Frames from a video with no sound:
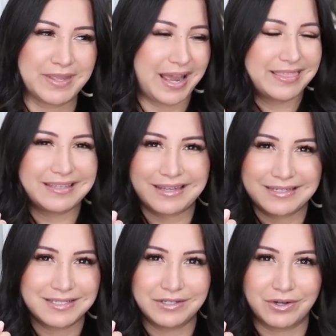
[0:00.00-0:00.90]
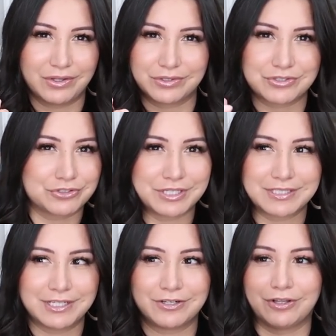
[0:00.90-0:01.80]
I think, $19 or
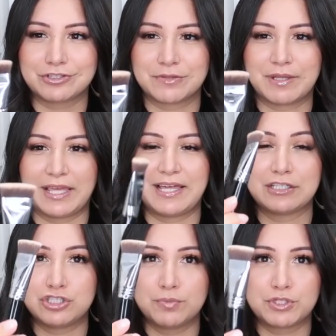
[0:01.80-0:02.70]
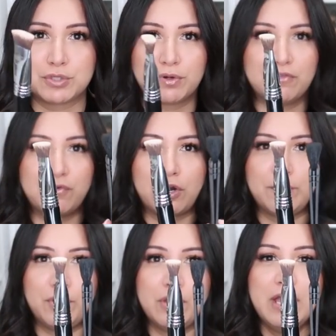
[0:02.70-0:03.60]
$16, something like that. Super, super
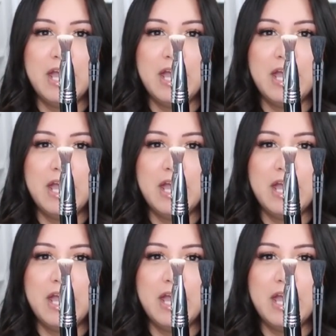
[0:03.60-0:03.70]
affordable.